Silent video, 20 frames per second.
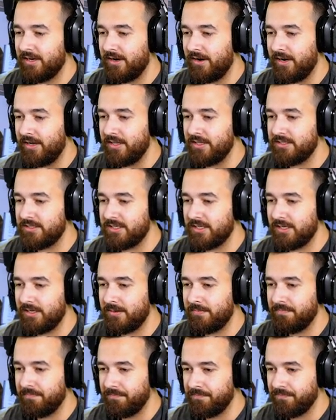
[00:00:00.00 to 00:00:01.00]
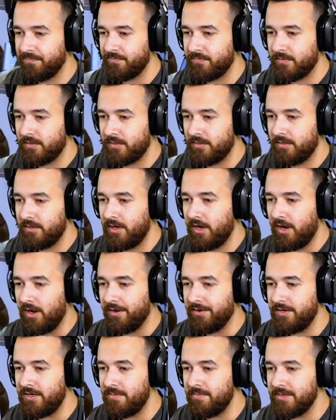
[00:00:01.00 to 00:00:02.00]
All right, let's... um. Oh,
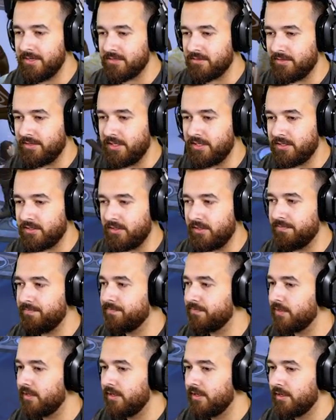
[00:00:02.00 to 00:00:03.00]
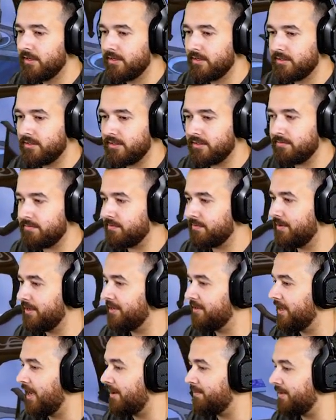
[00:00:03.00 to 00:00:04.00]
near misery. That's good. She's
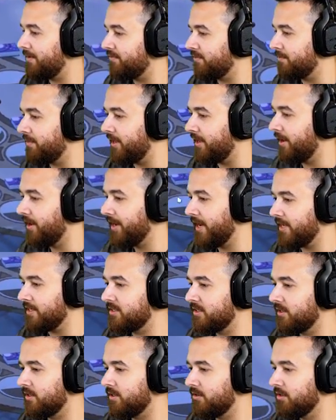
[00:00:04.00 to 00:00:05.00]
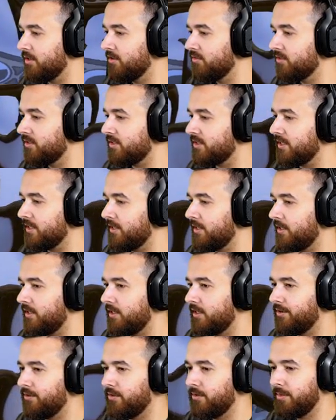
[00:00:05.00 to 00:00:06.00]
being happy from that. Okay, so you're a little
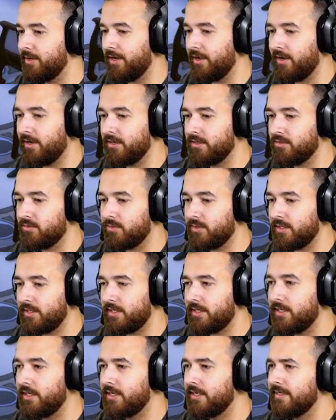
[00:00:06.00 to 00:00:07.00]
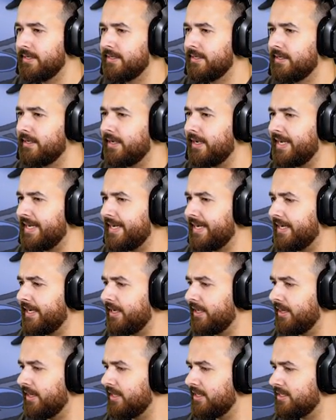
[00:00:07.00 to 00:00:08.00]
stinky, a little bit hungry.
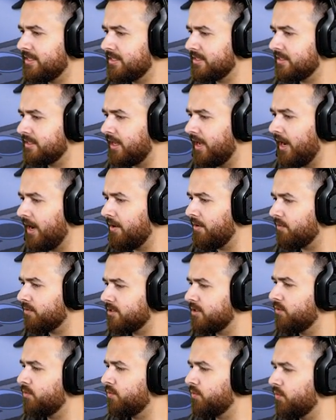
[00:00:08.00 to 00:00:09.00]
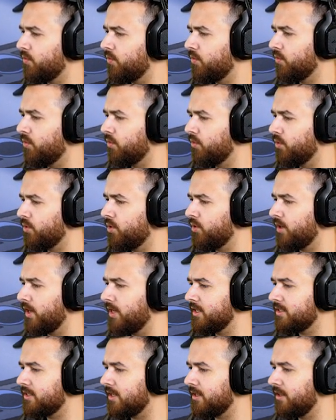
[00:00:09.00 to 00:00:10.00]
Uh, let's... I So, you
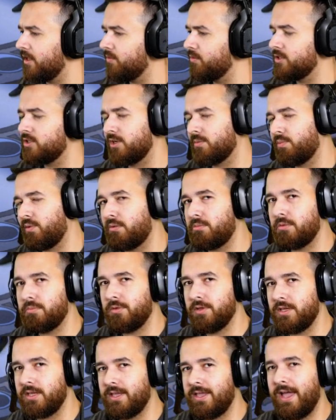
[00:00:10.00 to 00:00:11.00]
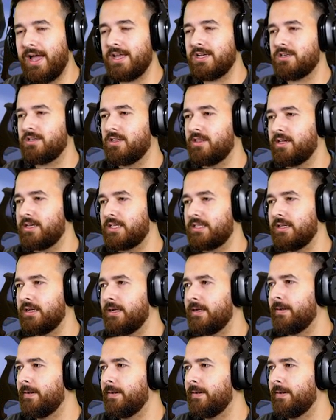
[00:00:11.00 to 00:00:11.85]
guys said that we should probably get to, like,